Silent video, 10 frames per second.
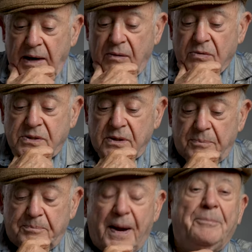I was a
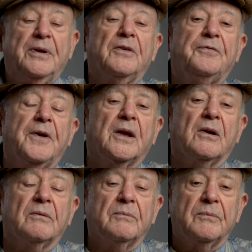popular
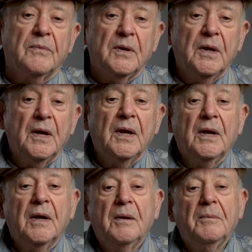figure.
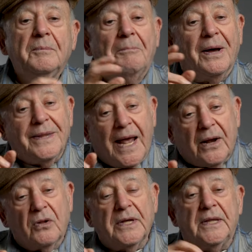But not
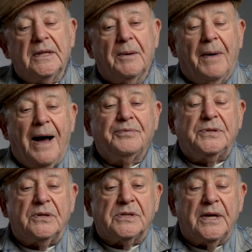only did the
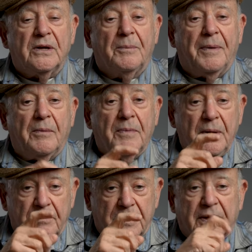mobsters hear about me,
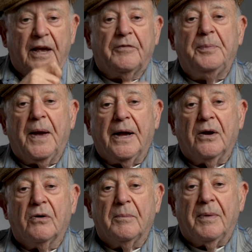but the FBI
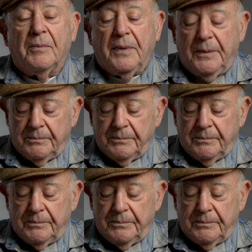heard about me.